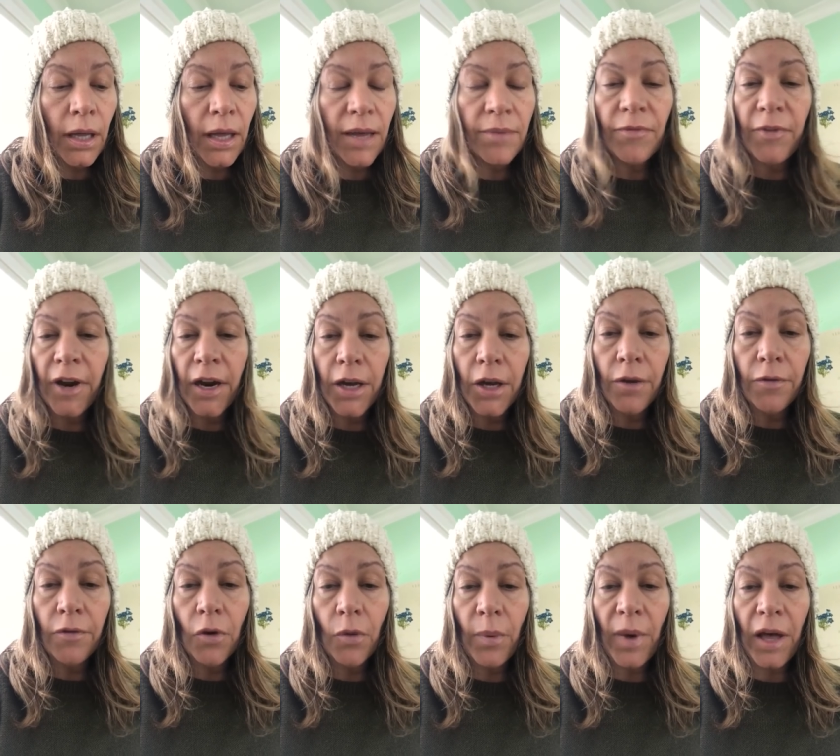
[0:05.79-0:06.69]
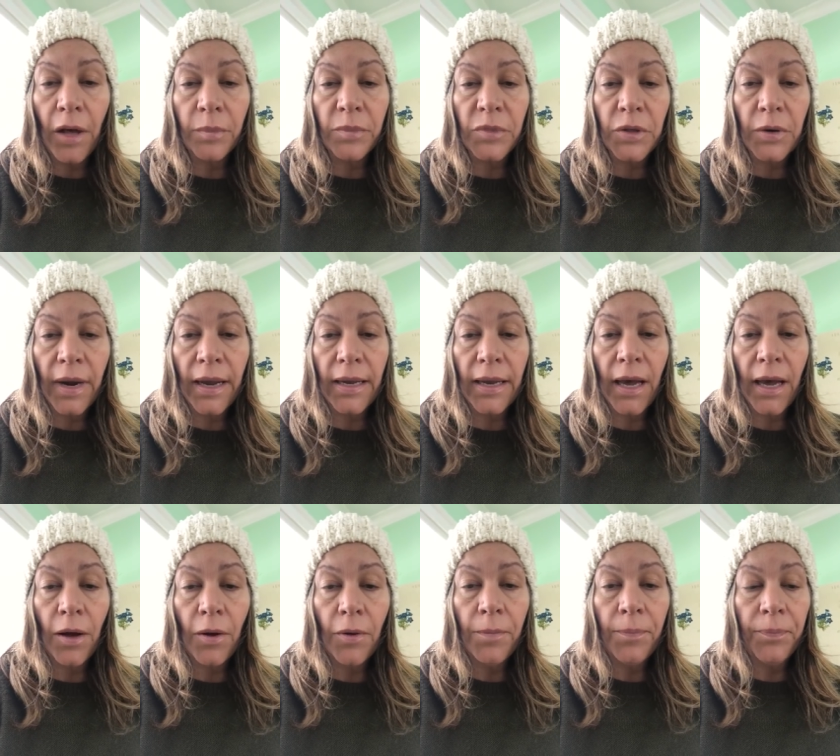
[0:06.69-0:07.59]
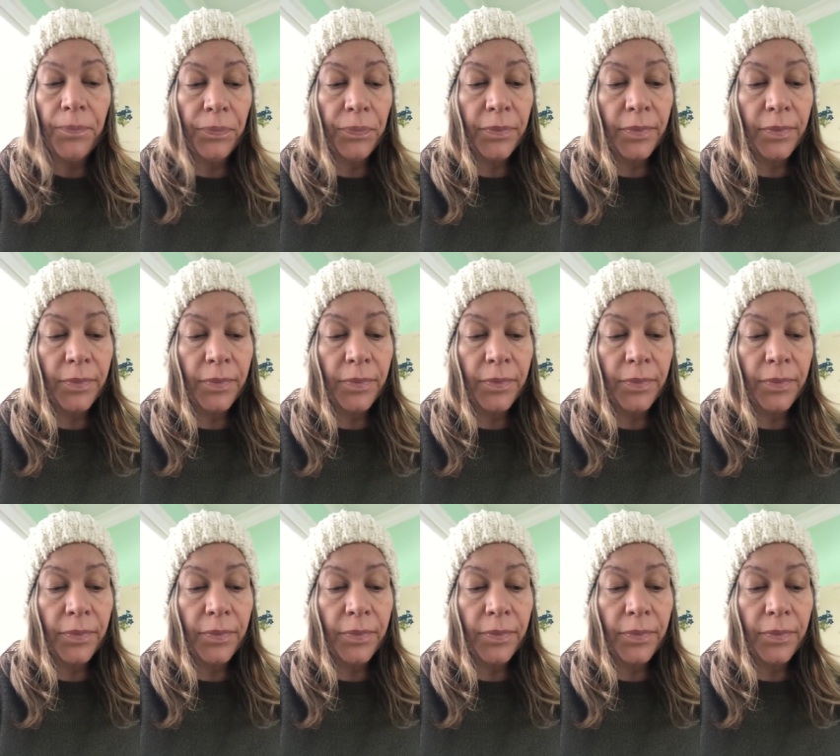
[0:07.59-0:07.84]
I'm very overwhelmed right now.